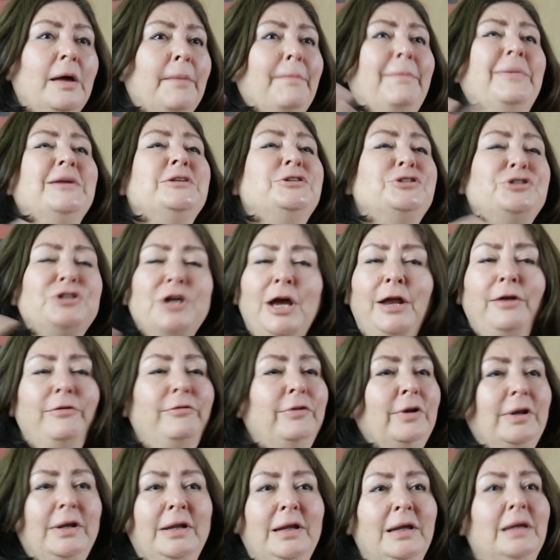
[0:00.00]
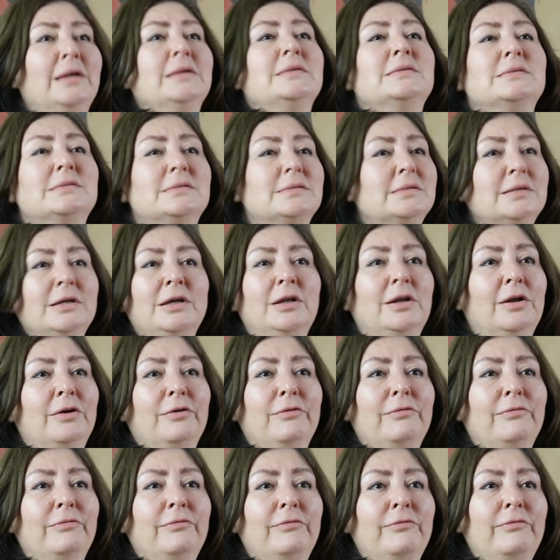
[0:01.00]
but generally, it's you
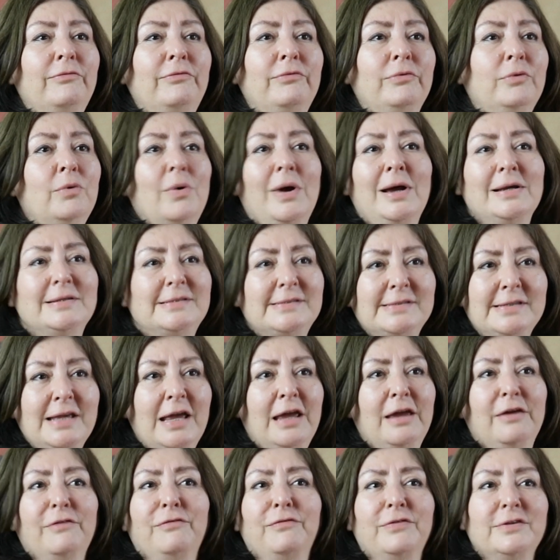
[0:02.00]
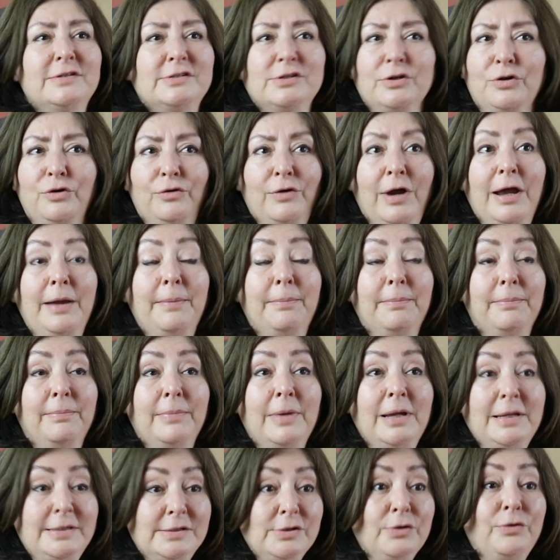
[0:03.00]
know quite safe. It's a great
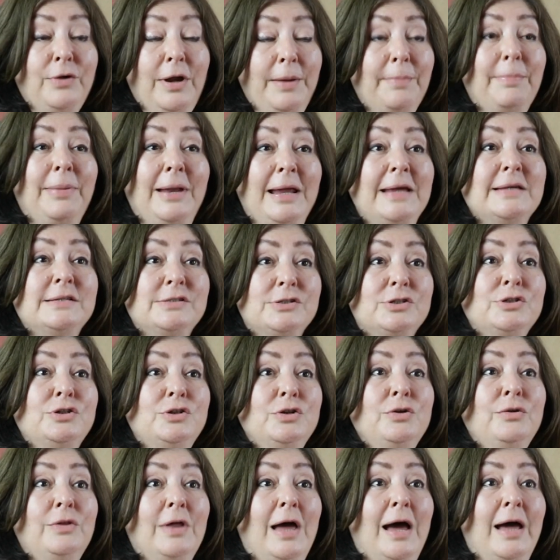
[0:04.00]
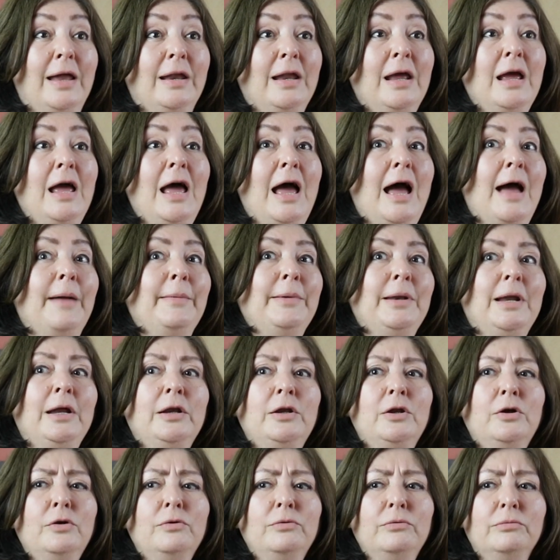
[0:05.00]
it's a great place to do that. I mean, I
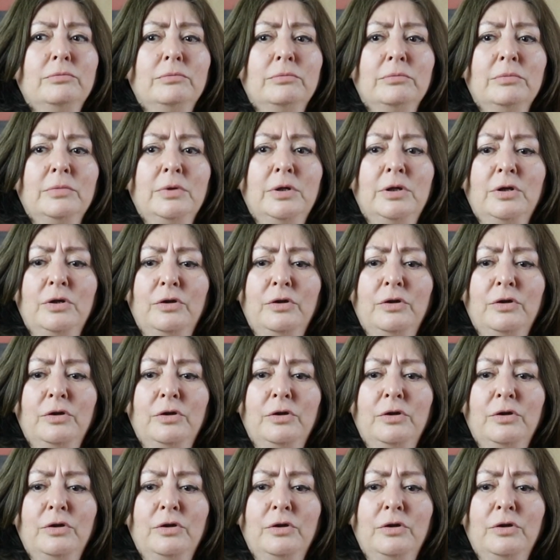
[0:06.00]
know you